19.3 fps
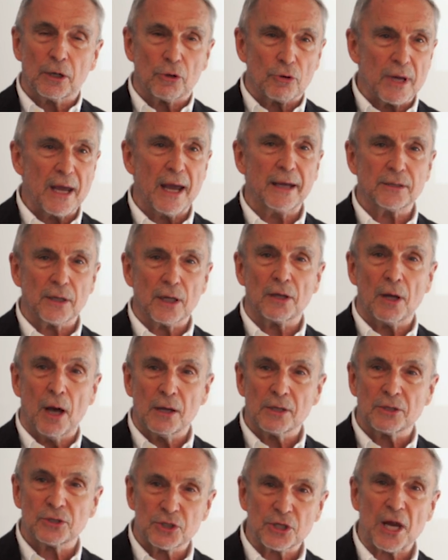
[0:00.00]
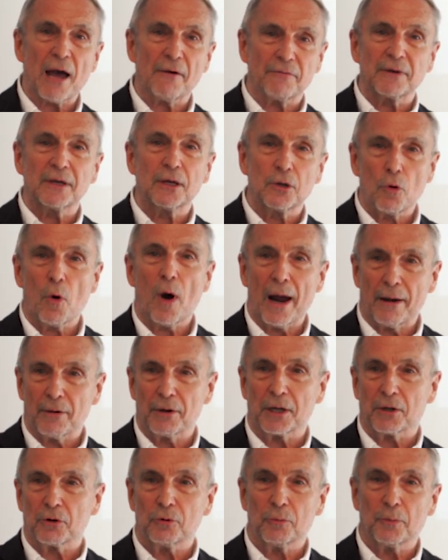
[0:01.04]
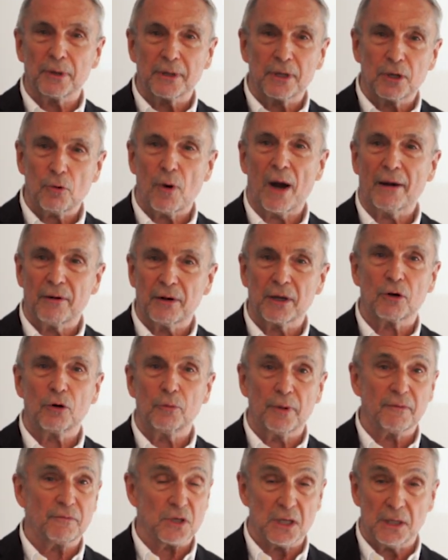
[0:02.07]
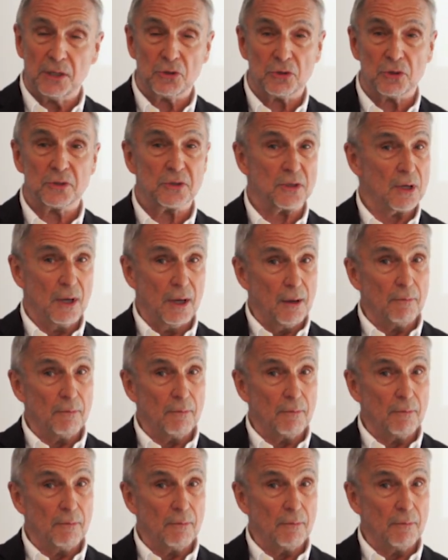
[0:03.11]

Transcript: create a staff inquiry group, an inquiry group of teachers,